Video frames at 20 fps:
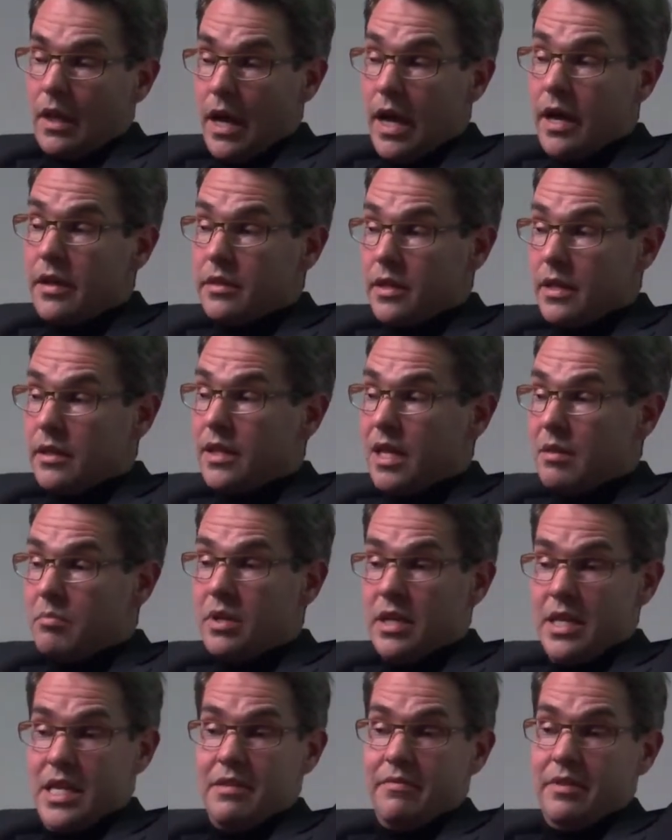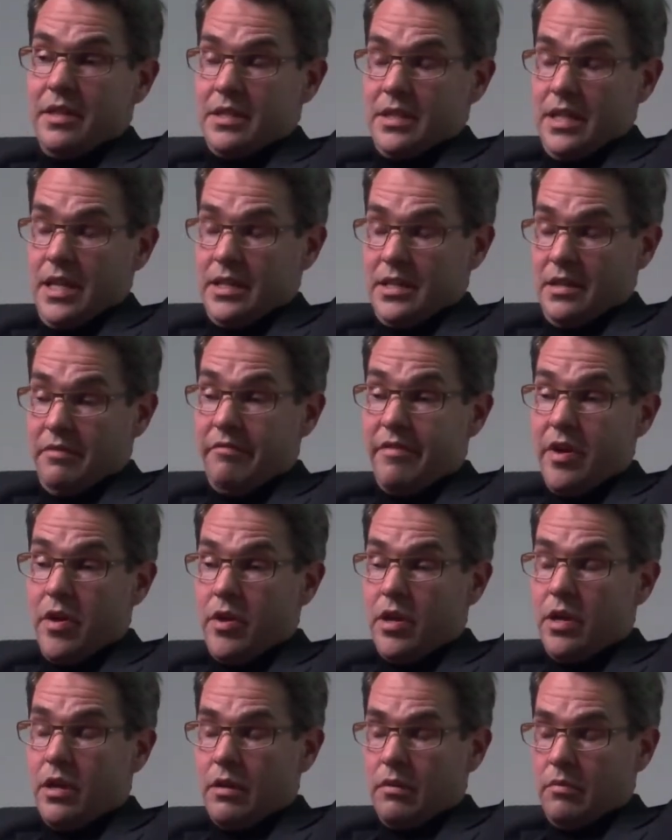I think they believe it's, it's a
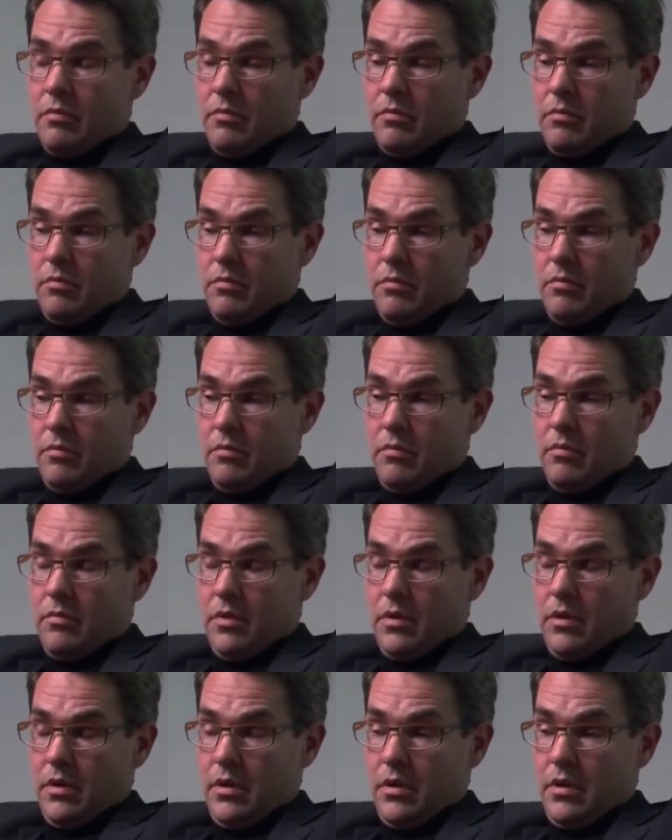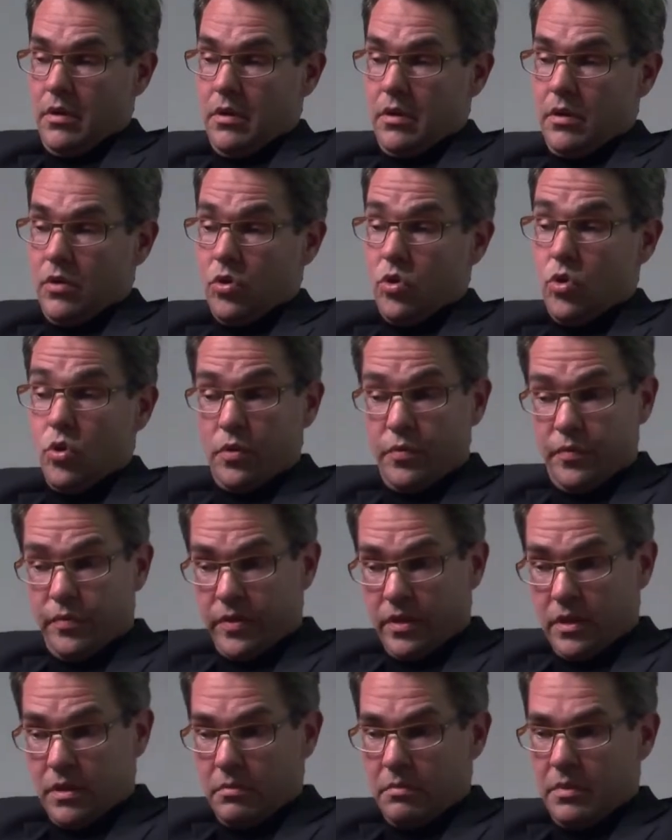very uh, good
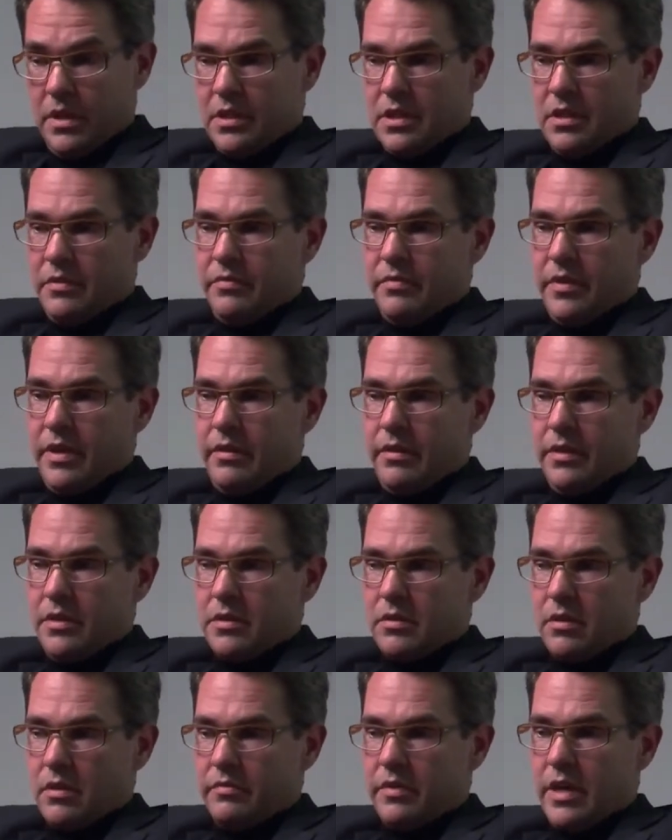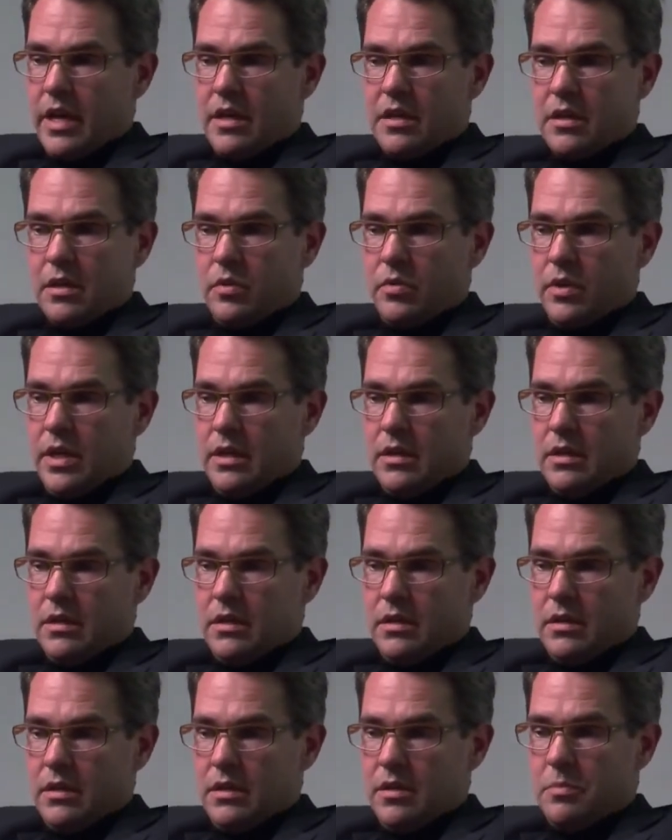film. It's a very sort of adequate
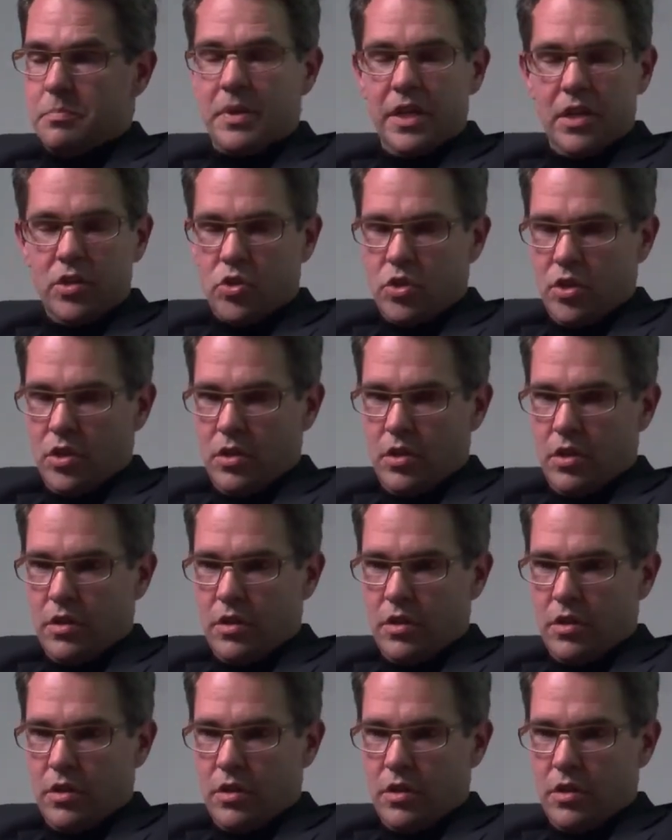uh, depiction